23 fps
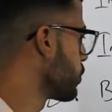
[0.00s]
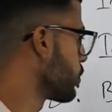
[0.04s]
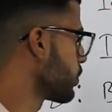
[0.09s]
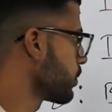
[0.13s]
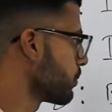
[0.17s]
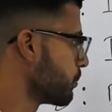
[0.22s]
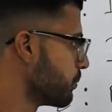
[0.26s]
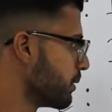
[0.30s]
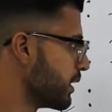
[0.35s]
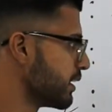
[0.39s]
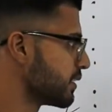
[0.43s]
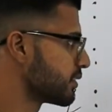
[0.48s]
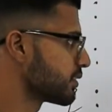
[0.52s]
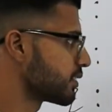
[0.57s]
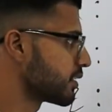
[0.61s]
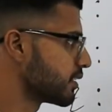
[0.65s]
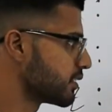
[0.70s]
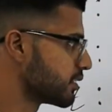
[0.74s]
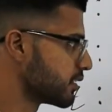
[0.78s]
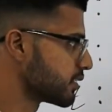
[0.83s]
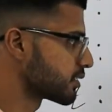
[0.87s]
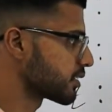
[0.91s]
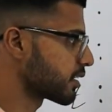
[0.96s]
mode, base
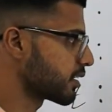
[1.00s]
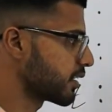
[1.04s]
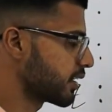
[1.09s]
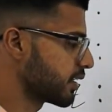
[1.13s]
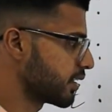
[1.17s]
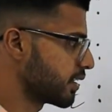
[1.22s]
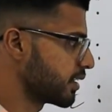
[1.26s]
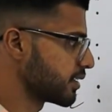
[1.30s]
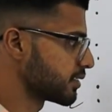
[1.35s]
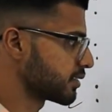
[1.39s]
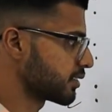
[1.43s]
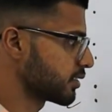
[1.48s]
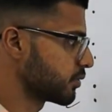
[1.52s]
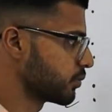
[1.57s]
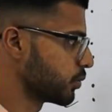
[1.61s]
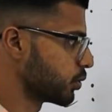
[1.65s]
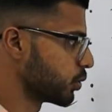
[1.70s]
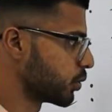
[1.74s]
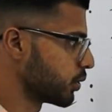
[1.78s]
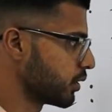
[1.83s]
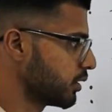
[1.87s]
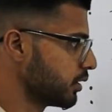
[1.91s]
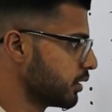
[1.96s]
register addressing
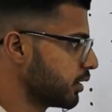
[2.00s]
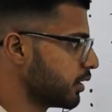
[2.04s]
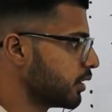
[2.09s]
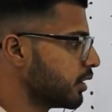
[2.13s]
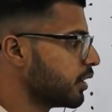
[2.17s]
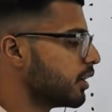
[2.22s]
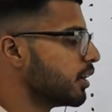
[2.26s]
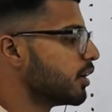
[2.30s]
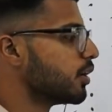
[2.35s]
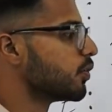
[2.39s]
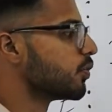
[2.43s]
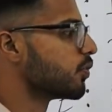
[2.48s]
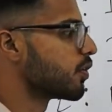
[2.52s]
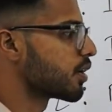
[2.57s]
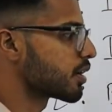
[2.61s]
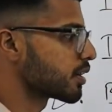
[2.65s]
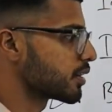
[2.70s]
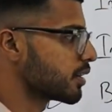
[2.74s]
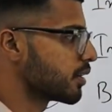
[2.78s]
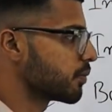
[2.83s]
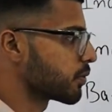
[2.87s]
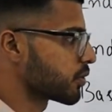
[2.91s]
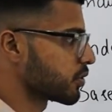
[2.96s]
mode,
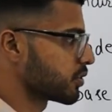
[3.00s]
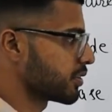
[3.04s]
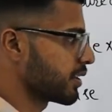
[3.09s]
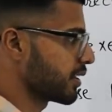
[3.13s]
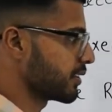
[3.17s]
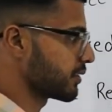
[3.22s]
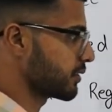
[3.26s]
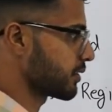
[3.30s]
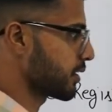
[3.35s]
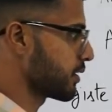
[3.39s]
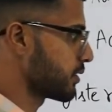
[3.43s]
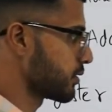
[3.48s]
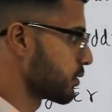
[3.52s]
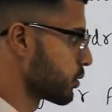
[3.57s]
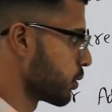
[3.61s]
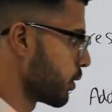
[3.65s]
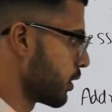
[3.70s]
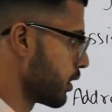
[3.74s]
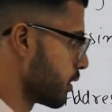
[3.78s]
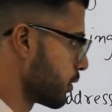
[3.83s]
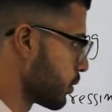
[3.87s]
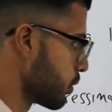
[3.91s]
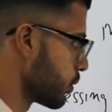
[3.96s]
what the processor is
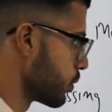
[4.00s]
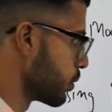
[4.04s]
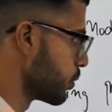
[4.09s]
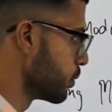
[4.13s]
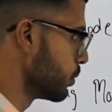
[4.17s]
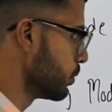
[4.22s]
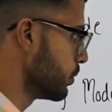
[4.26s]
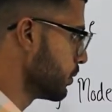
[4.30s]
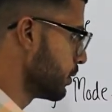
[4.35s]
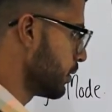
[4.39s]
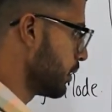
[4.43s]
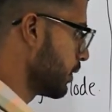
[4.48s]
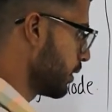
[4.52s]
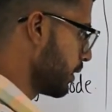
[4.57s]
going to do,